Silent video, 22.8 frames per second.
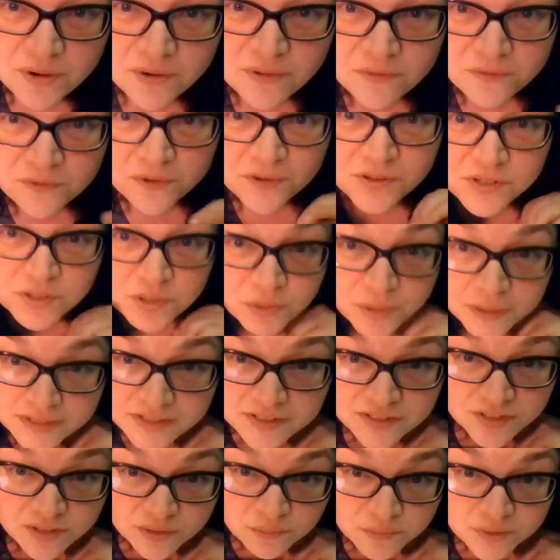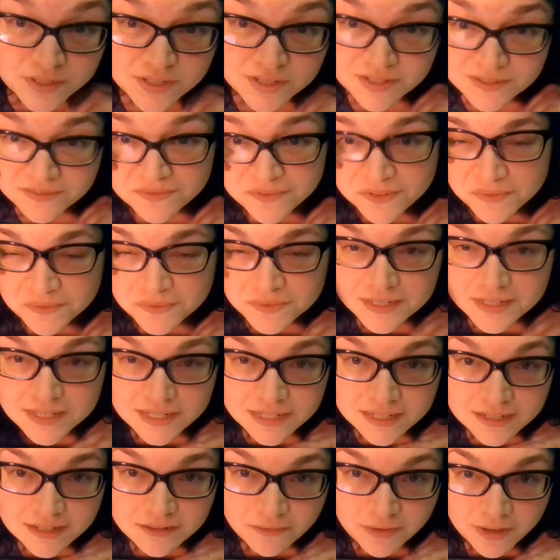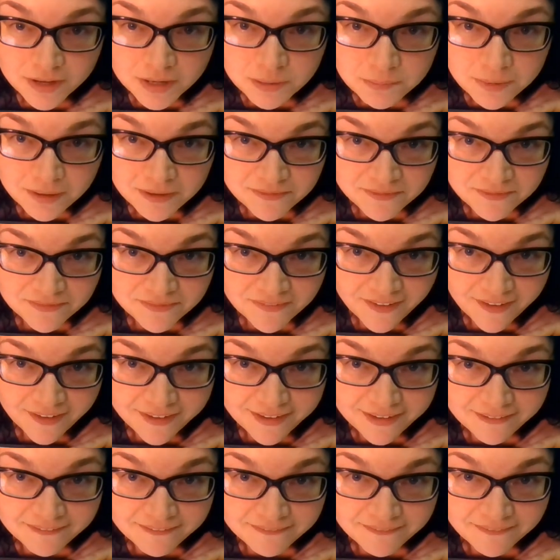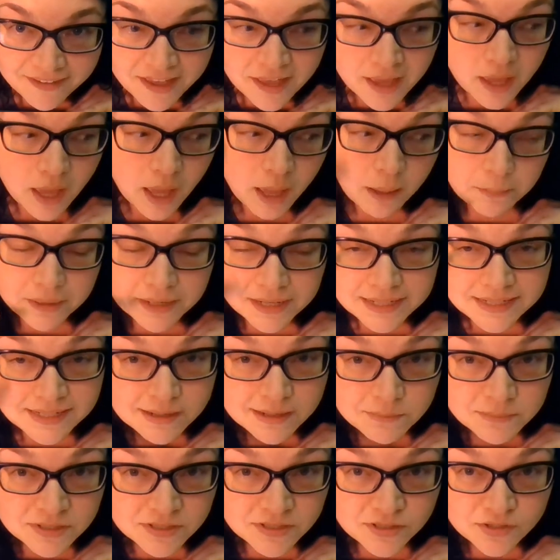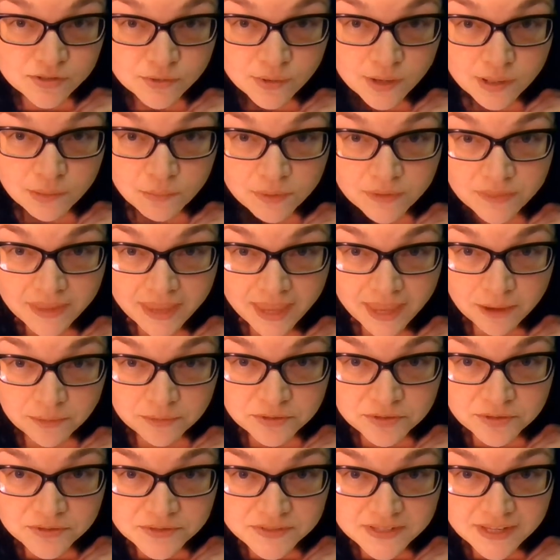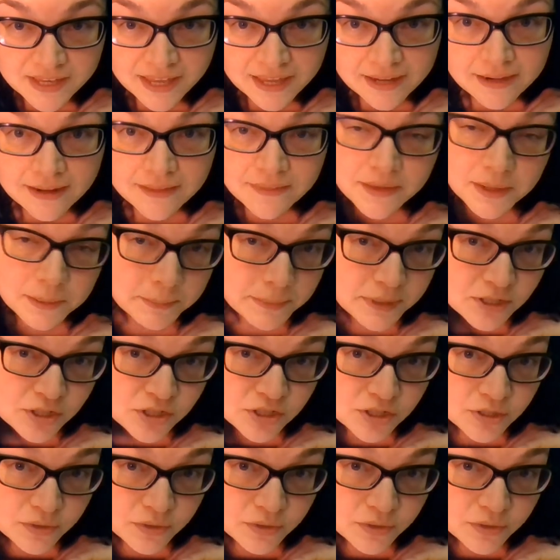with our first question, which is 15 divided by 5. I'm going to demonstrate with counters again, and then I'm going to